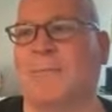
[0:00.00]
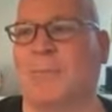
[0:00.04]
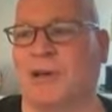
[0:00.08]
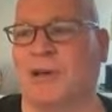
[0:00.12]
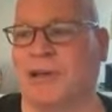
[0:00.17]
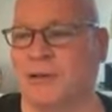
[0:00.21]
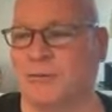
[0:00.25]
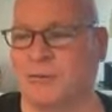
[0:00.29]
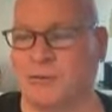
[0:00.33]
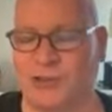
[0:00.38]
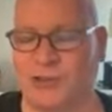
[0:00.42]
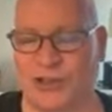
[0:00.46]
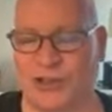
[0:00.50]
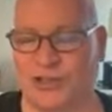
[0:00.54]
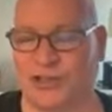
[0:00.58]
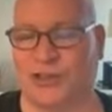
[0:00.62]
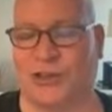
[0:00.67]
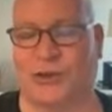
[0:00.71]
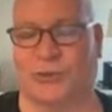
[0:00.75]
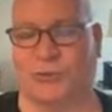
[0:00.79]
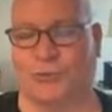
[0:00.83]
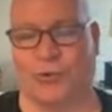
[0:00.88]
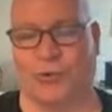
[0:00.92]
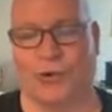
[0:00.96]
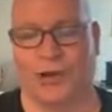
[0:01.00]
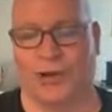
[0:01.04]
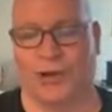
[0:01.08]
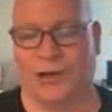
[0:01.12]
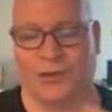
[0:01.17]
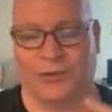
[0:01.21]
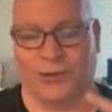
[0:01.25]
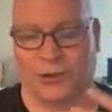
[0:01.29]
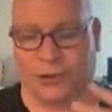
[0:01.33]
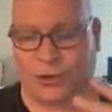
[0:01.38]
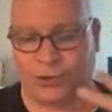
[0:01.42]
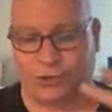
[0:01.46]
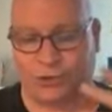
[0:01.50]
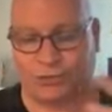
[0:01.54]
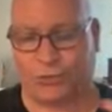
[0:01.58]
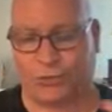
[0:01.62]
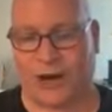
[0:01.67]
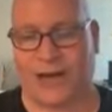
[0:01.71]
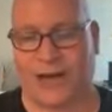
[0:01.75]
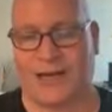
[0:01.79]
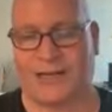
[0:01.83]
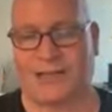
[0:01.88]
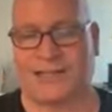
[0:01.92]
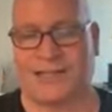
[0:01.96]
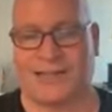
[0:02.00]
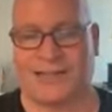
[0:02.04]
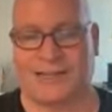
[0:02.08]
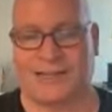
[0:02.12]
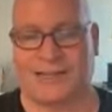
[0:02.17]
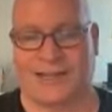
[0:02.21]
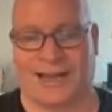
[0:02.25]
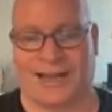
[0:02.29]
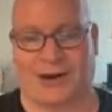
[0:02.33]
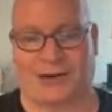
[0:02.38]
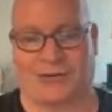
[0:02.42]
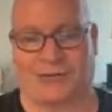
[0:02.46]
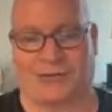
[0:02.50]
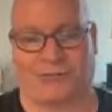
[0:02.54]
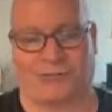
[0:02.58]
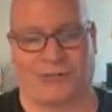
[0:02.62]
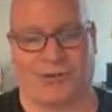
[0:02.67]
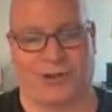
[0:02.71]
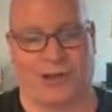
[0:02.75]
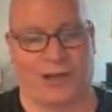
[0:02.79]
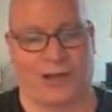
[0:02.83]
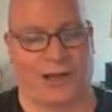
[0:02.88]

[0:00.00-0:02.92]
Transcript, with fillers: But it was just the the crazy kind of